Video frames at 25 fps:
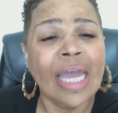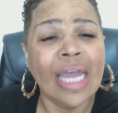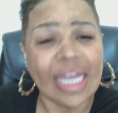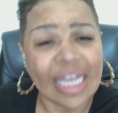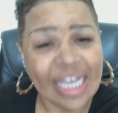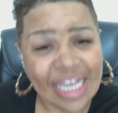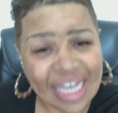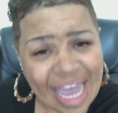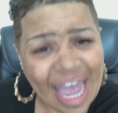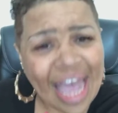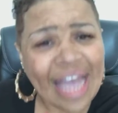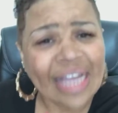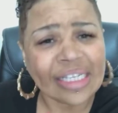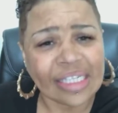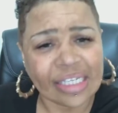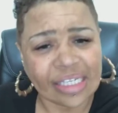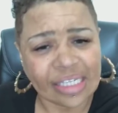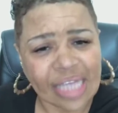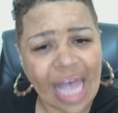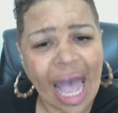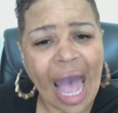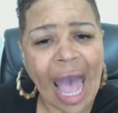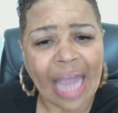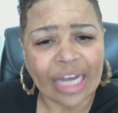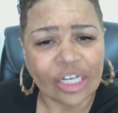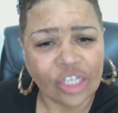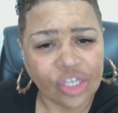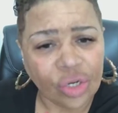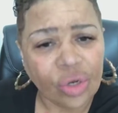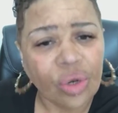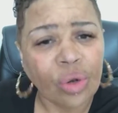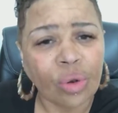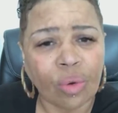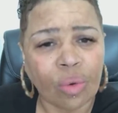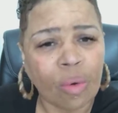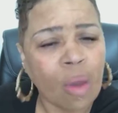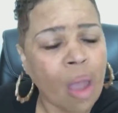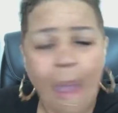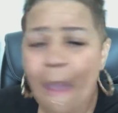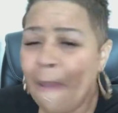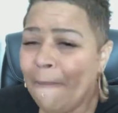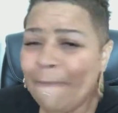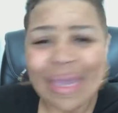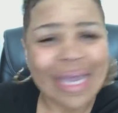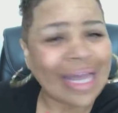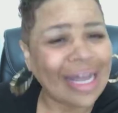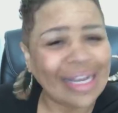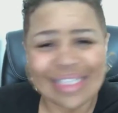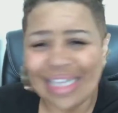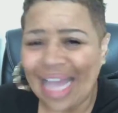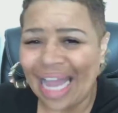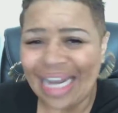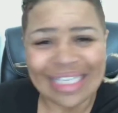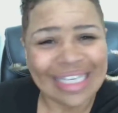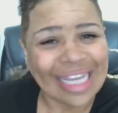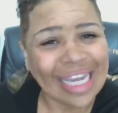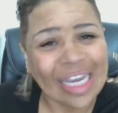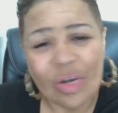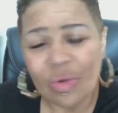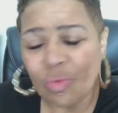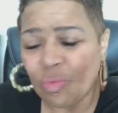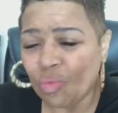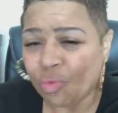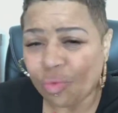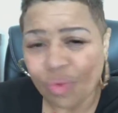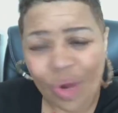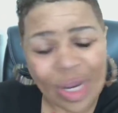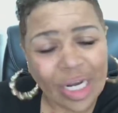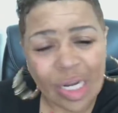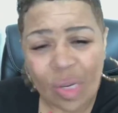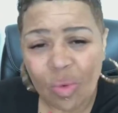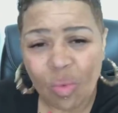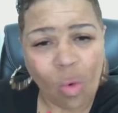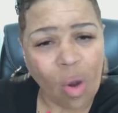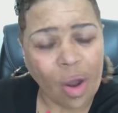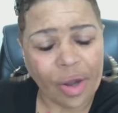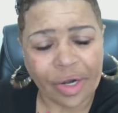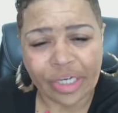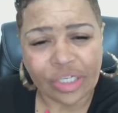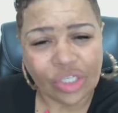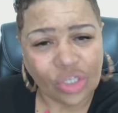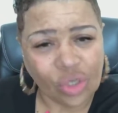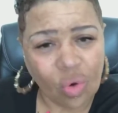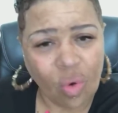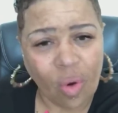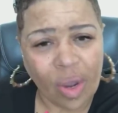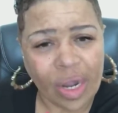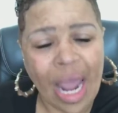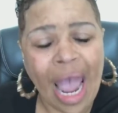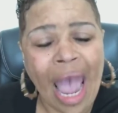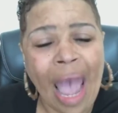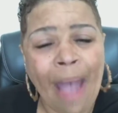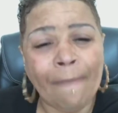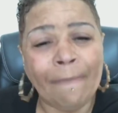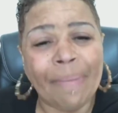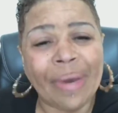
Yes, I do. Because I didn't really want to do it.